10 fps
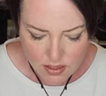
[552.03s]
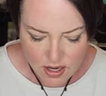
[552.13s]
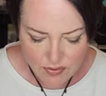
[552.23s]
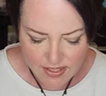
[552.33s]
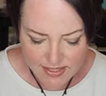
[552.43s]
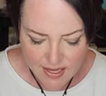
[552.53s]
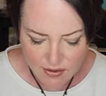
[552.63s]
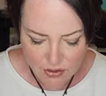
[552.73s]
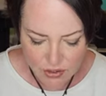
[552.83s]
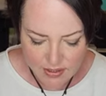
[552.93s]
I wanna see
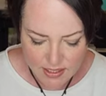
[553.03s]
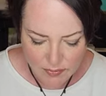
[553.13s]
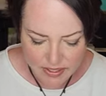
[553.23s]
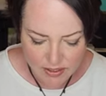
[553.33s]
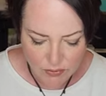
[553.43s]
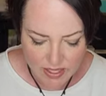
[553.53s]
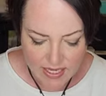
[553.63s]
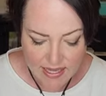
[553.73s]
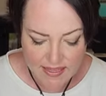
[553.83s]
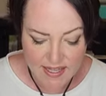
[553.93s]
how it looks not painted white.
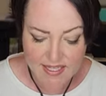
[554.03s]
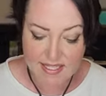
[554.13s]
And then